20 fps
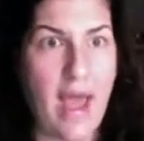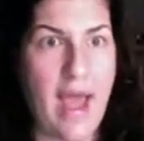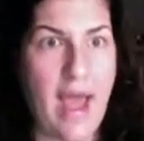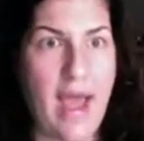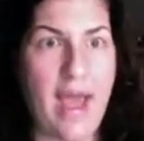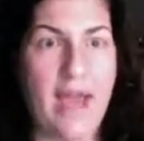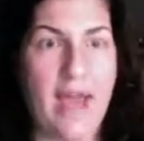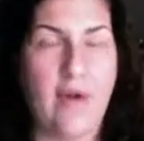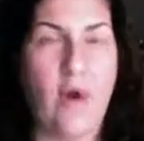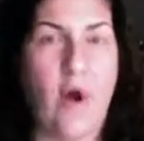
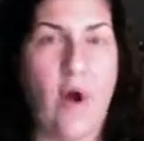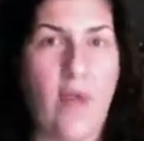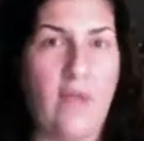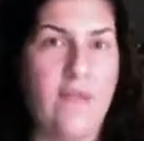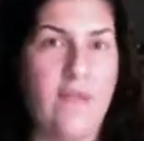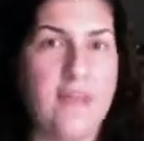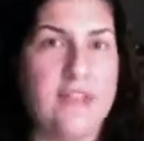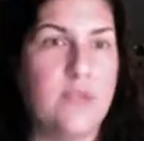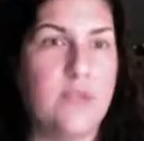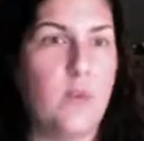and all
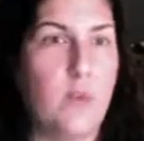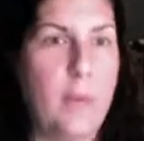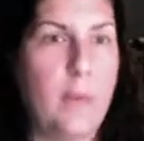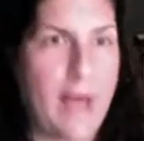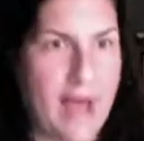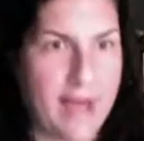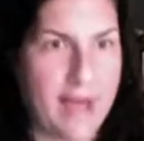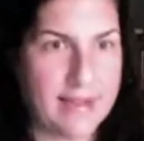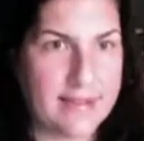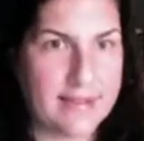of this will
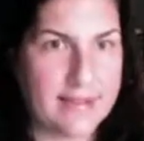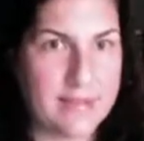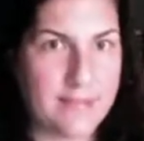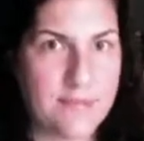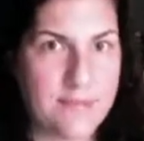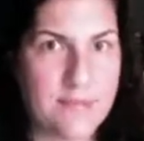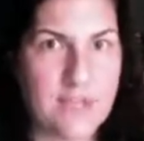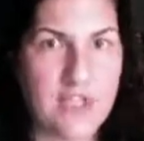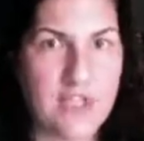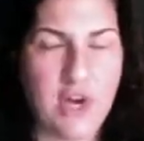pass.
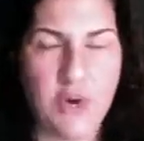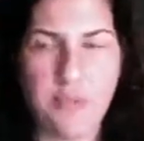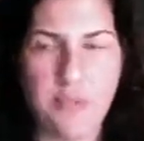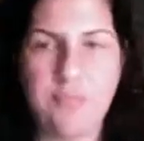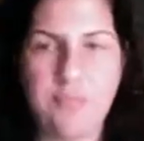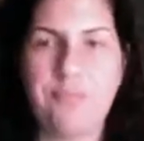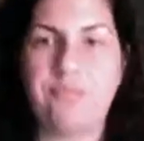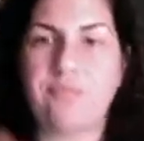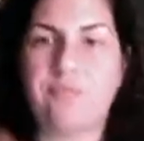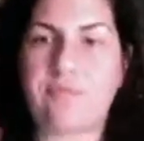So